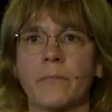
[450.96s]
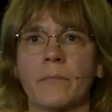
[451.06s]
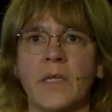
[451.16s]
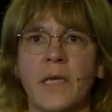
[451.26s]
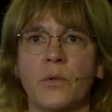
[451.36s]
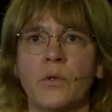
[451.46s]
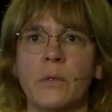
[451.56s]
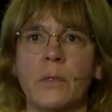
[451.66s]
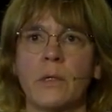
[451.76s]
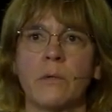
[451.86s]

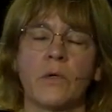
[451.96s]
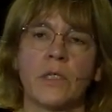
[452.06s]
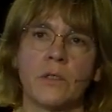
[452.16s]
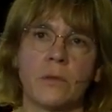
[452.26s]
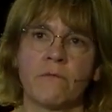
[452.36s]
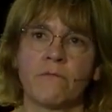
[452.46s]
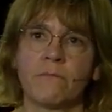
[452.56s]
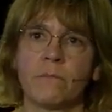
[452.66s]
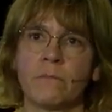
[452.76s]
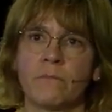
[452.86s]
table, where
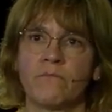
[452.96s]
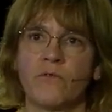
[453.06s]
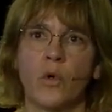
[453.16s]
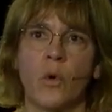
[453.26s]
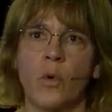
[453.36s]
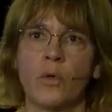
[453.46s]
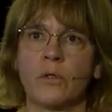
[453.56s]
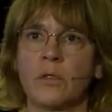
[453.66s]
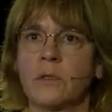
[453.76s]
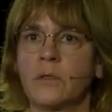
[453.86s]
for all
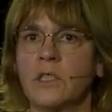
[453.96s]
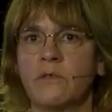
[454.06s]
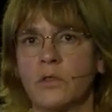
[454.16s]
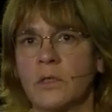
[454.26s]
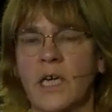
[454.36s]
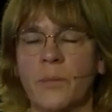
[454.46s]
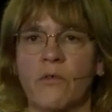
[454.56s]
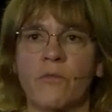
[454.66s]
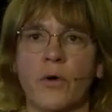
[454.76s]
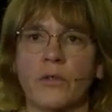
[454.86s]
the different type
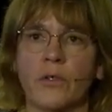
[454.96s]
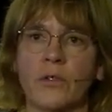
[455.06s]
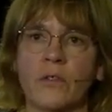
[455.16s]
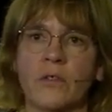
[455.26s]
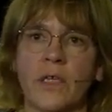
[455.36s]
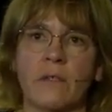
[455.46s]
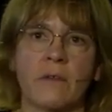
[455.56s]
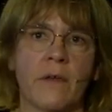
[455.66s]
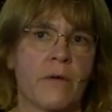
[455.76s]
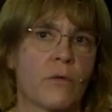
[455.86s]
of products and
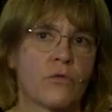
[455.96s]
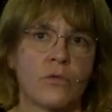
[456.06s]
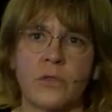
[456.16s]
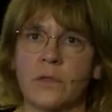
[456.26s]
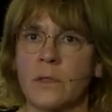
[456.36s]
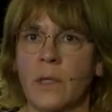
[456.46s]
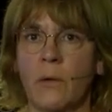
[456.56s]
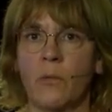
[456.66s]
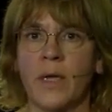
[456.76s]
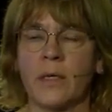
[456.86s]
rules
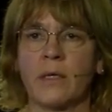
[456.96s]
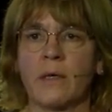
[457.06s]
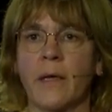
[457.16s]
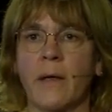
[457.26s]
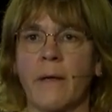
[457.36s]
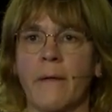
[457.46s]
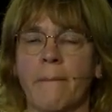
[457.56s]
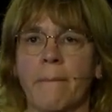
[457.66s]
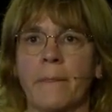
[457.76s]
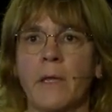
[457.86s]
applying
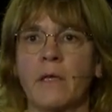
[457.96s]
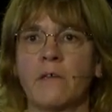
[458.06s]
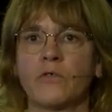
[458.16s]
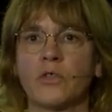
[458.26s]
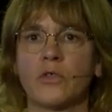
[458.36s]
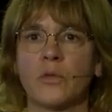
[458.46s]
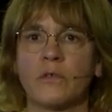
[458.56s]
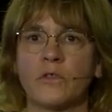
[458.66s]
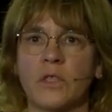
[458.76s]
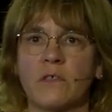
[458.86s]
for the group
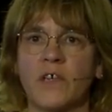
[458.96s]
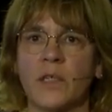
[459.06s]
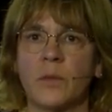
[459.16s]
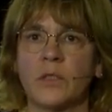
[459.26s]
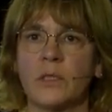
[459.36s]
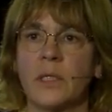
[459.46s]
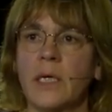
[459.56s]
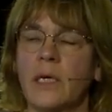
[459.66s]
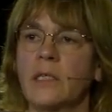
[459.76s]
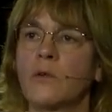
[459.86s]
of notified body.
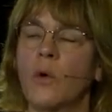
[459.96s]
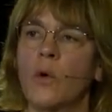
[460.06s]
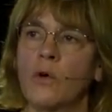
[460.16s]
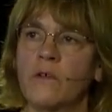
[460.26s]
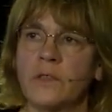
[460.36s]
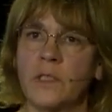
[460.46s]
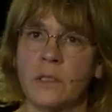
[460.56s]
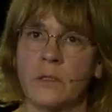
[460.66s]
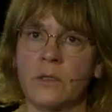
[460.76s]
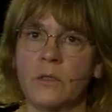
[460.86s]
And all of
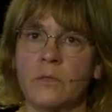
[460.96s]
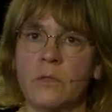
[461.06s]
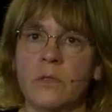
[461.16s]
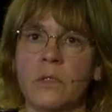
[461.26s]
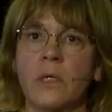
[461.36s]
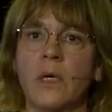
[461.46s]
these documents